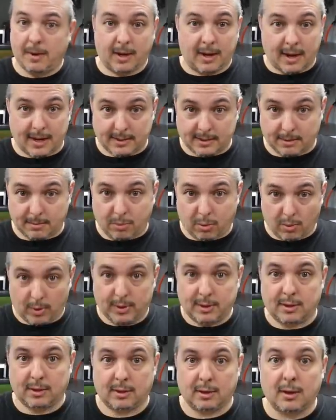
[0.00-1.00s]
in case in
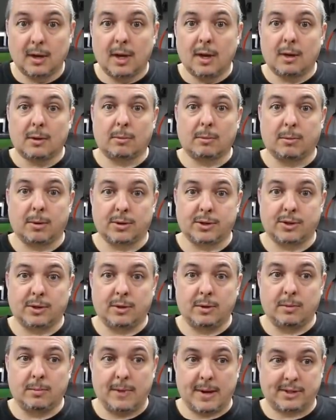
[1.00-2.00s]
point, the person
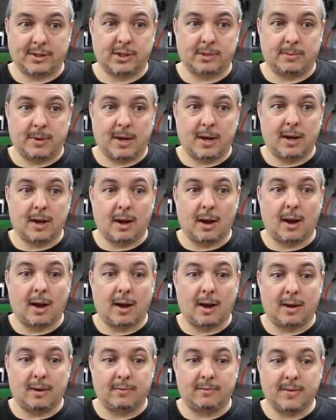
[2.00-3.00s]
who messaged me
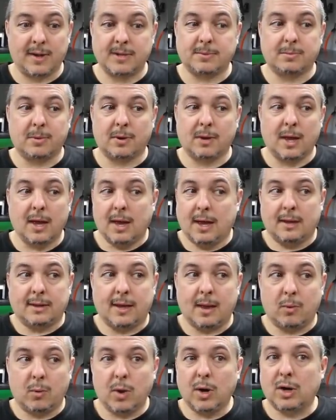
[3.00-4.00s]
on Facebook,
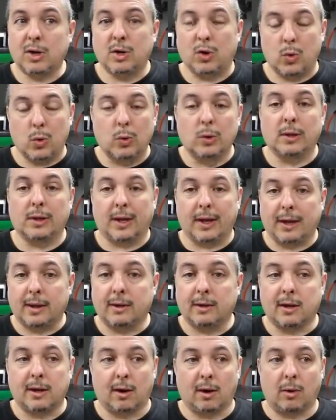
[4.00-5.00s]
they weren't
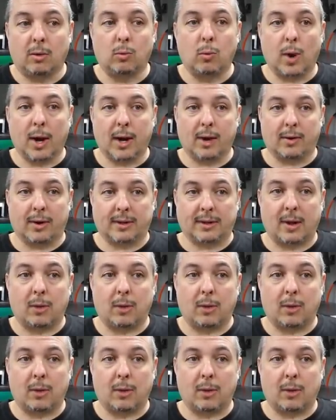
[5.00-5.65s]
Googling, you know, wiring.